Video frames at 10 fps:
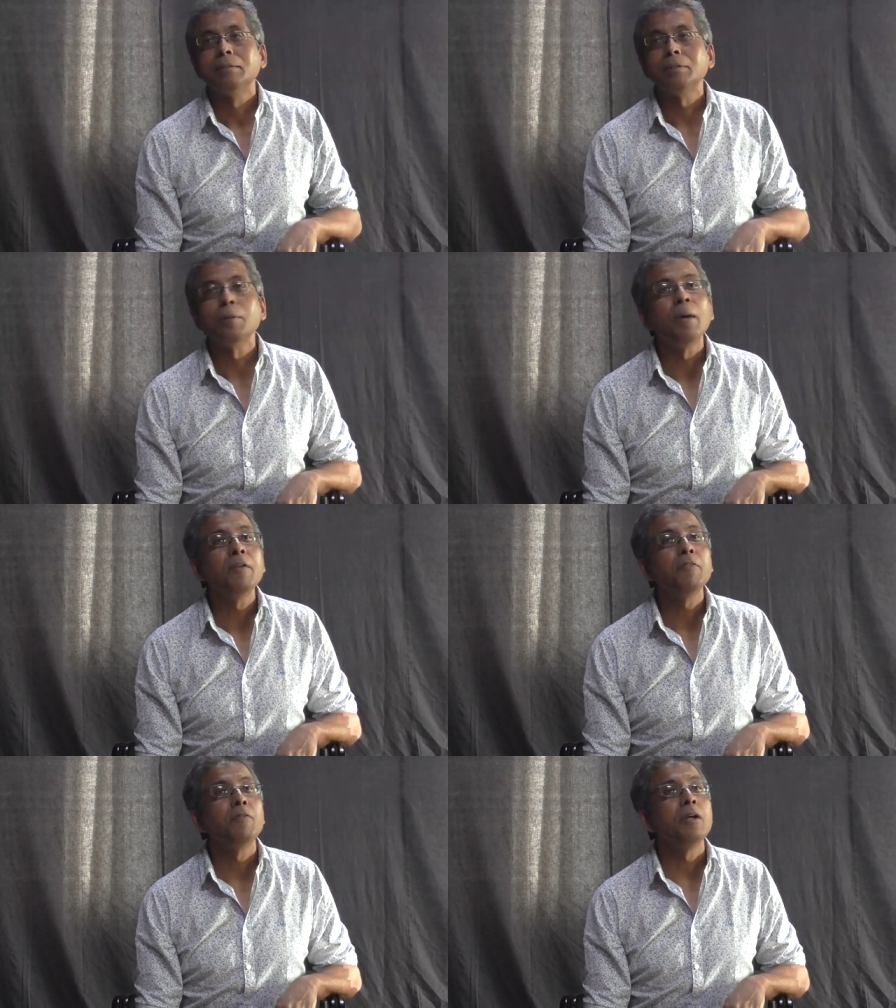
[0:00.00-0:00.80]
Because the mind
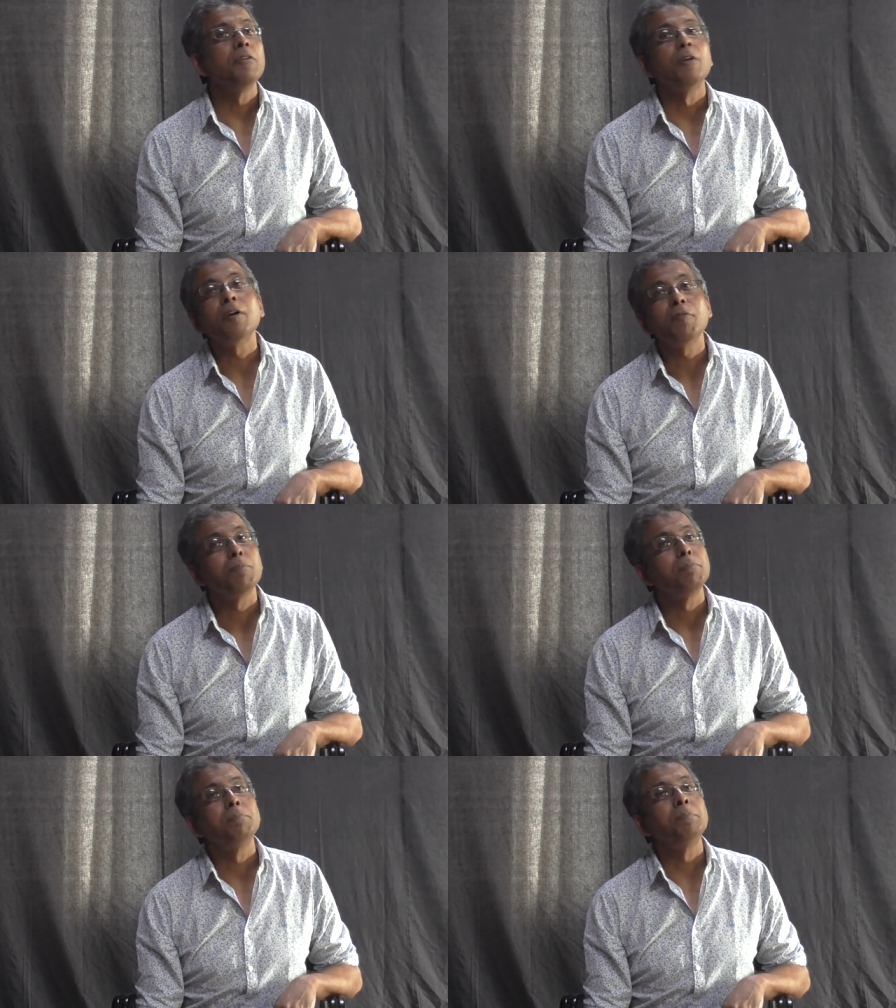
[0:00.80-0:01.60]
of the world is not a
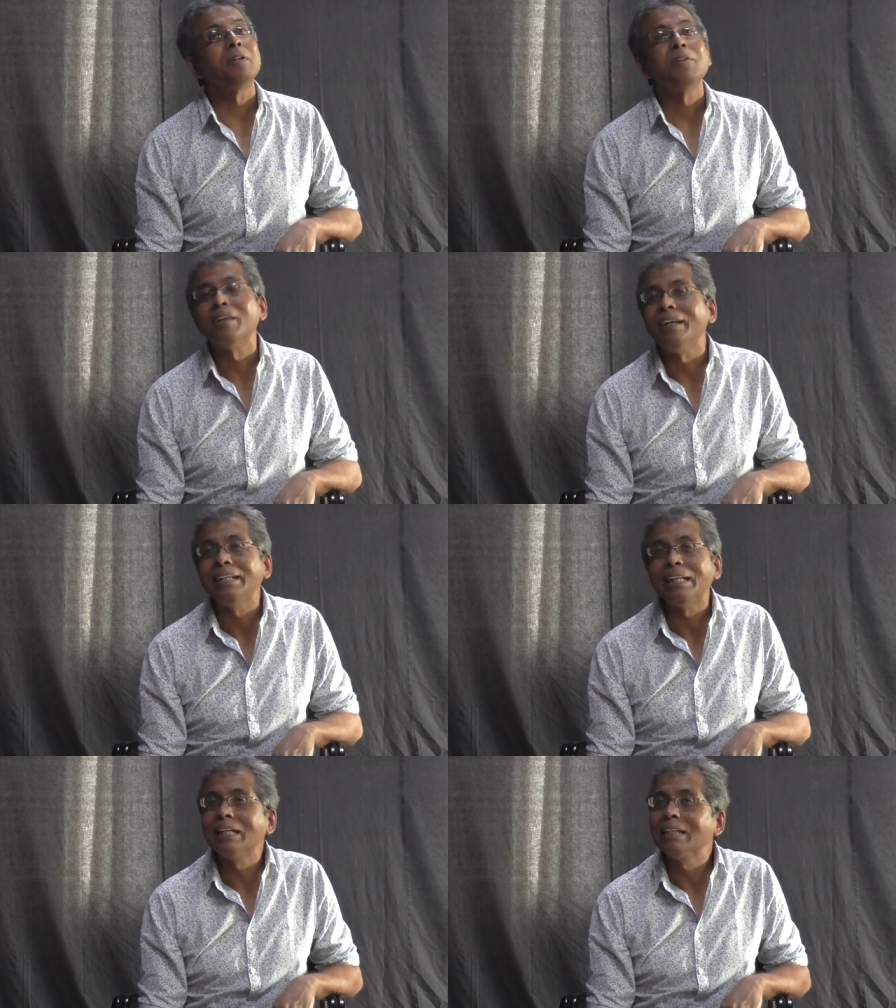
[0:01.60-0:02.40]

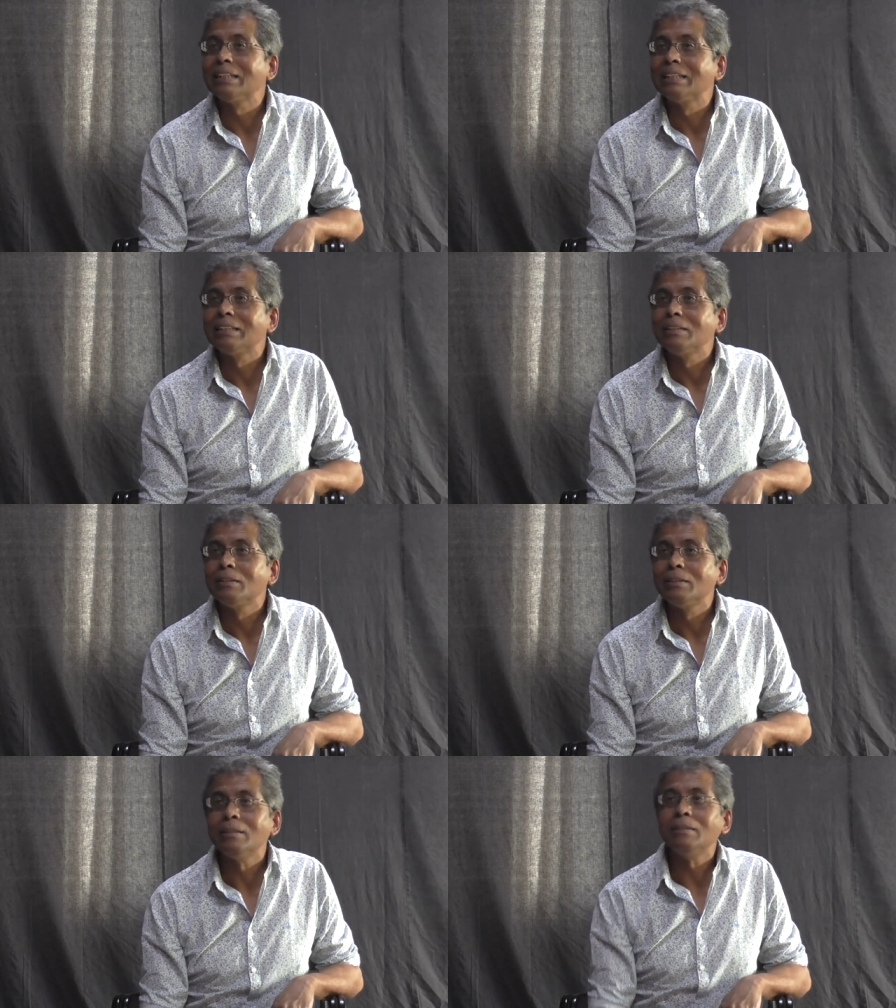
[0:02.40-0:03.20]
transcendental
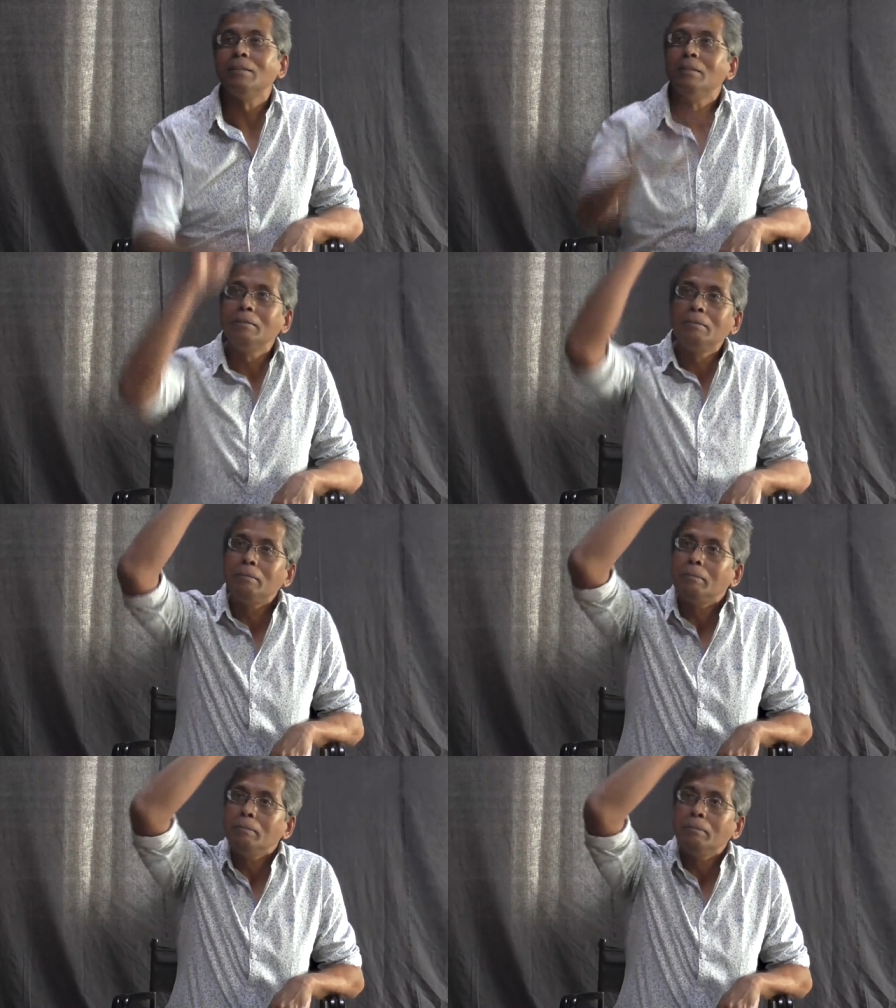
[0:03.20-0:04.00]
uh,
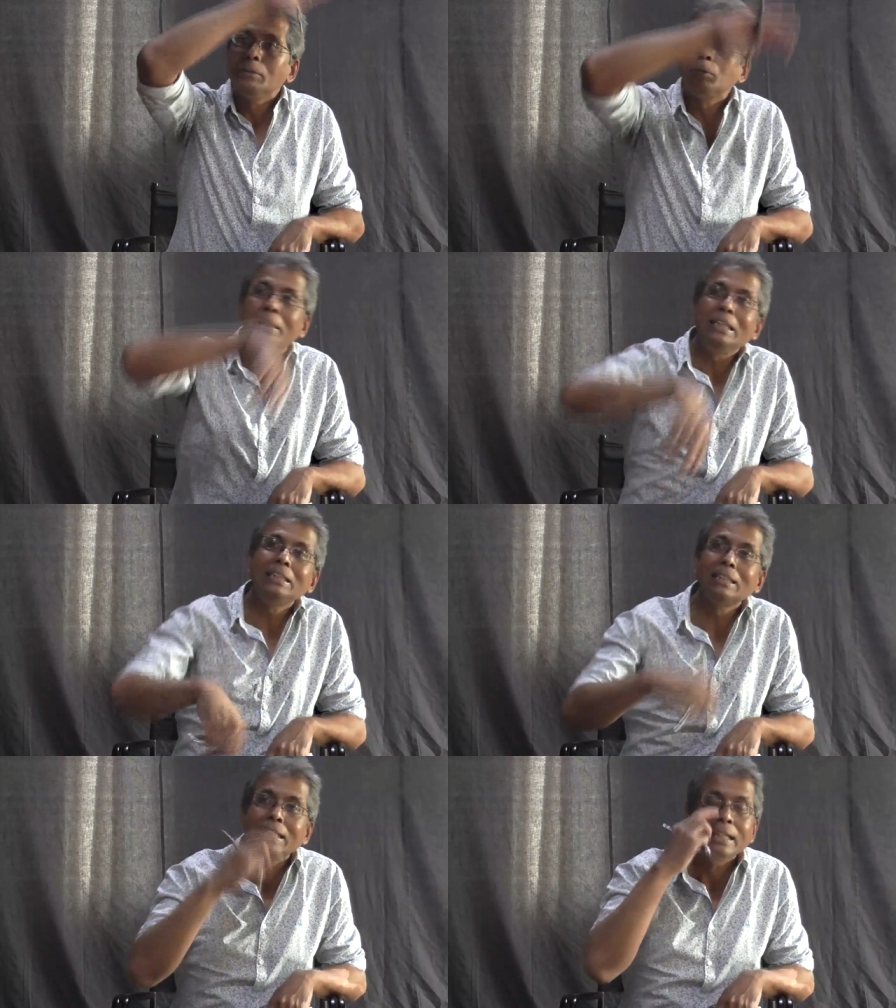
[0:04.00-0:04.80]

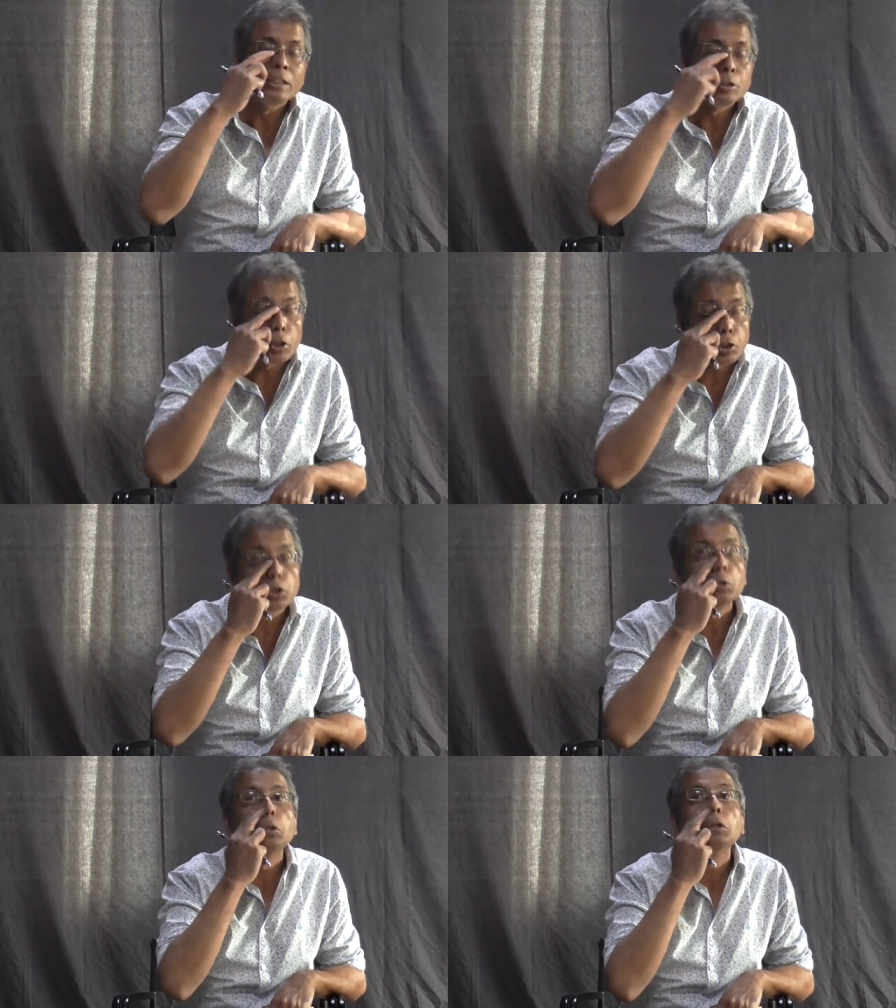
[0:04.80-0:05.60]
space, it is not a
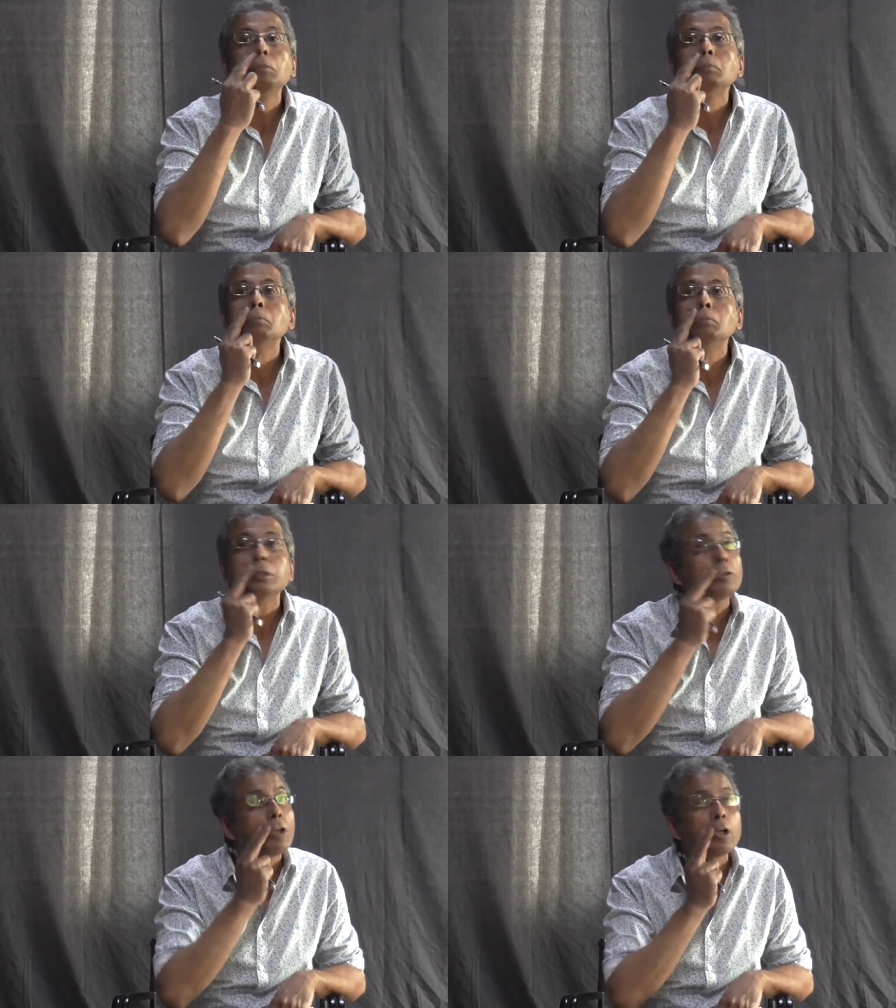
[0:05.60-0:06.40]
soul,
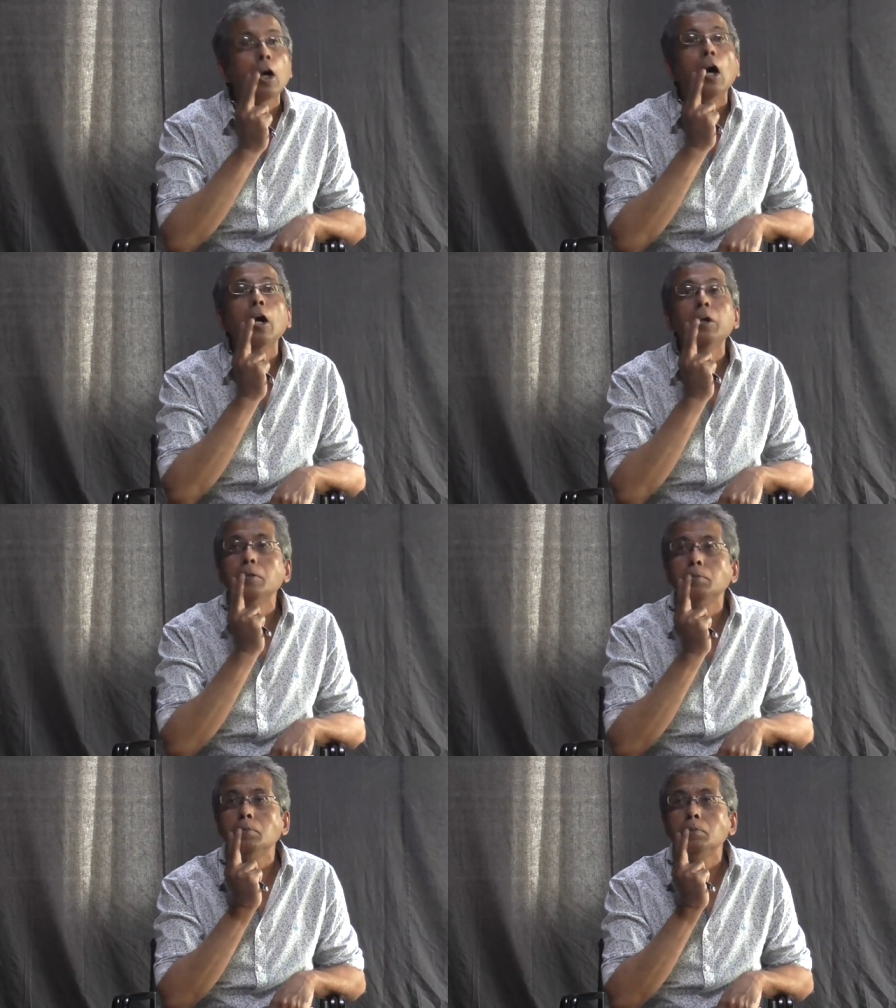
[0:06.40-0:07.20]
it is not God,
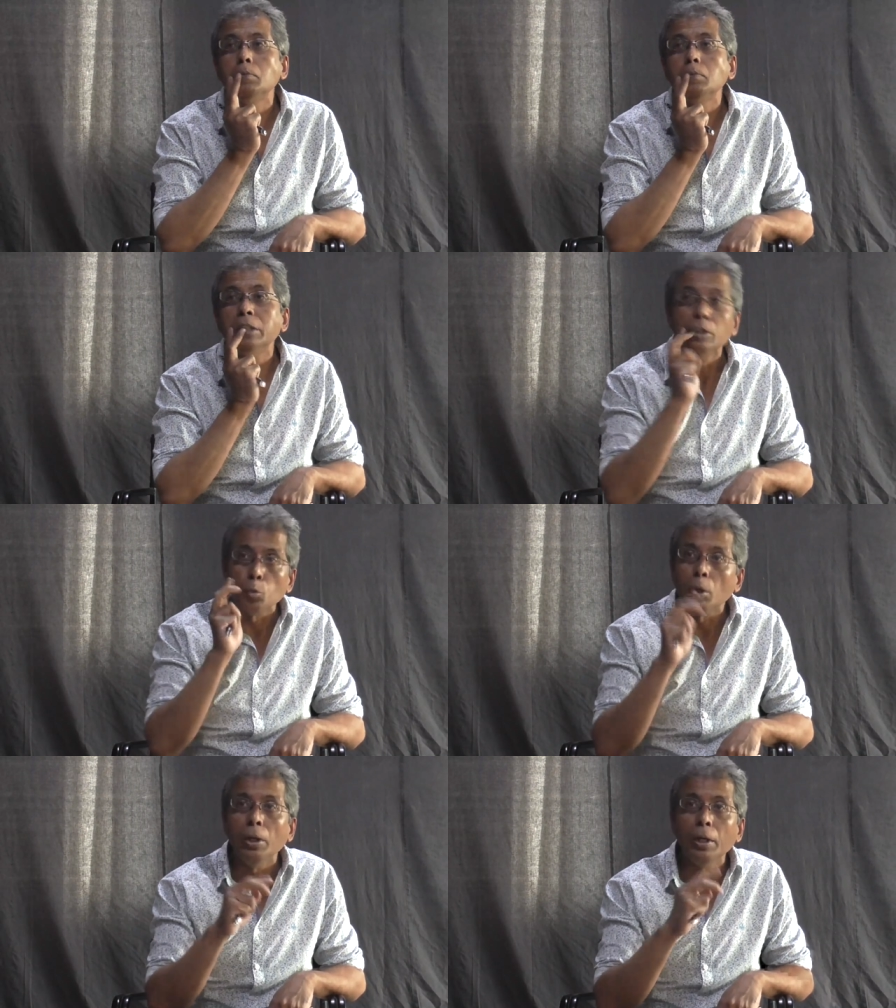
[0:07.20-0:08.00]
it is
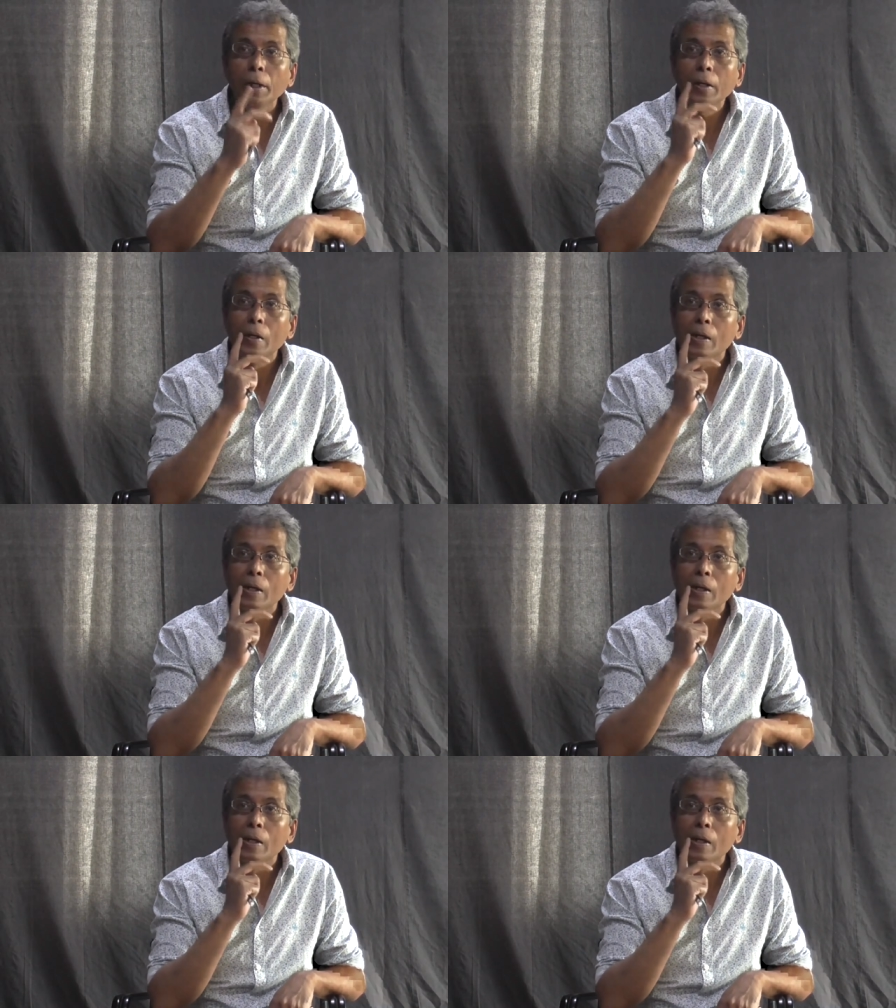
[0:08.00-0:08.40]
worldly.